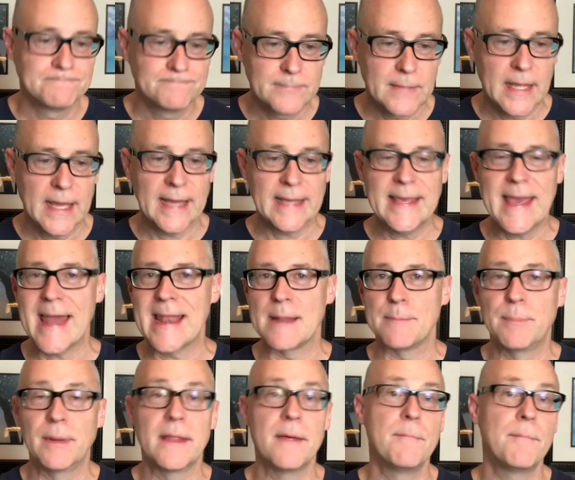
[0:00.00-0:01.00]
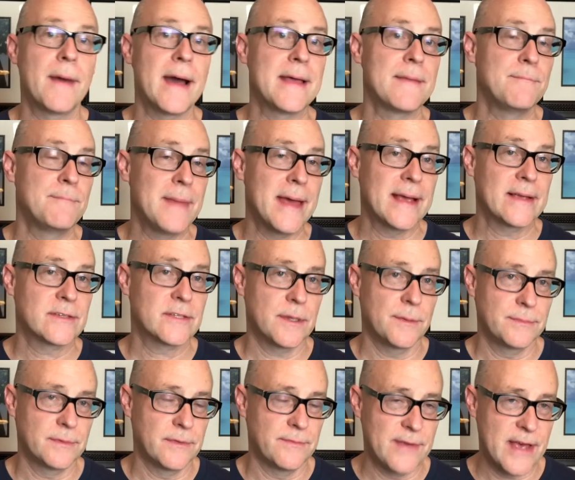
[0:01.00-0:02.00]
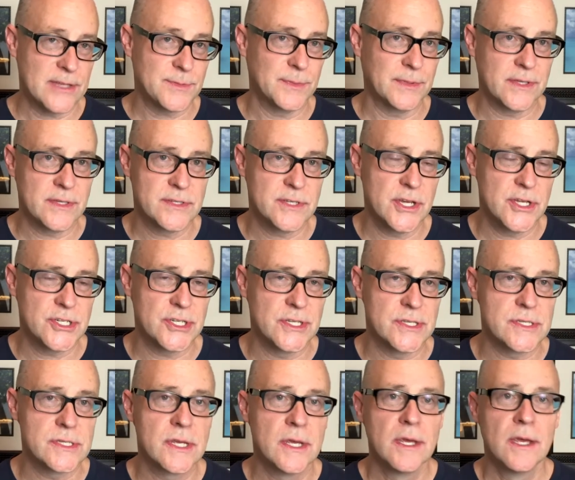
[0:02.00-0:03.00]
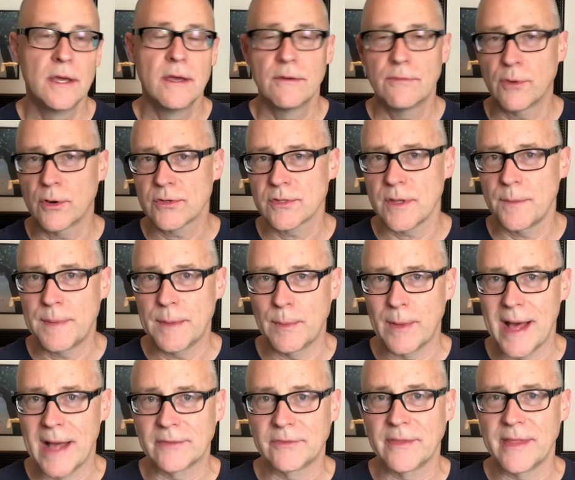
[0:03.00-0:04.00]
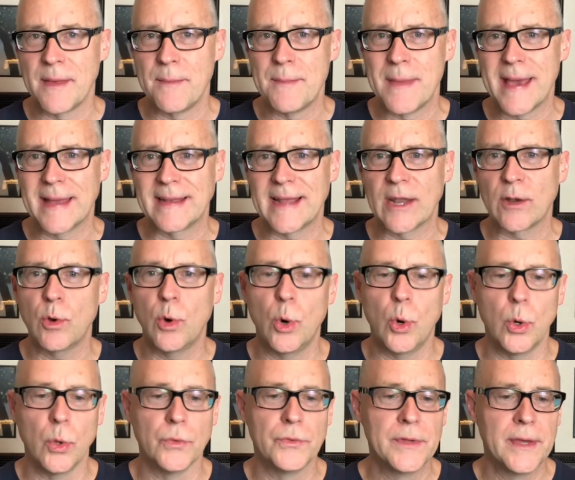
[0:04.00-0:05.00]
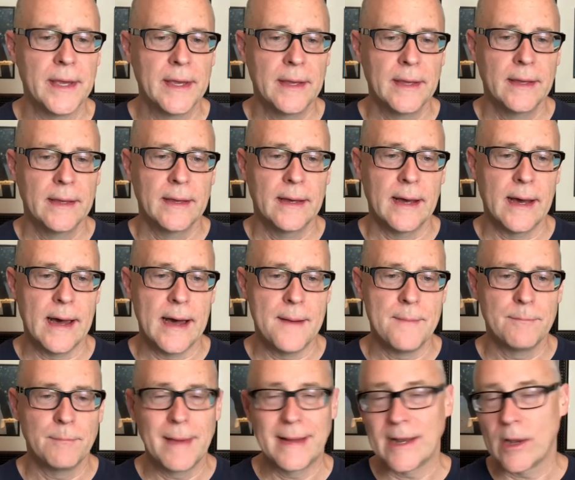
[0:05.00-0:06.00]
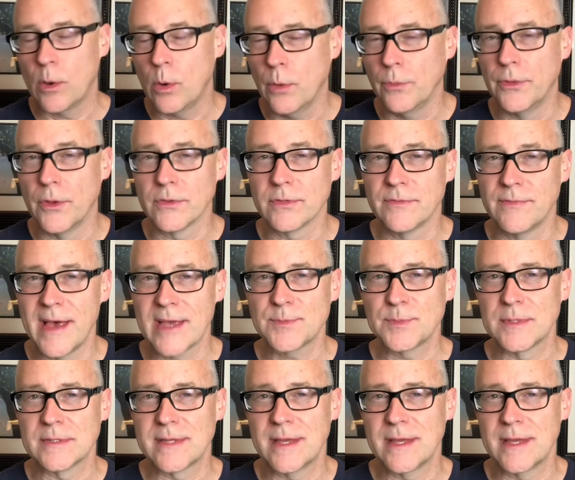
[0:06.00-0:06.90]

I get it, but it might make some investment decisions for some people out there that may not hold those investments.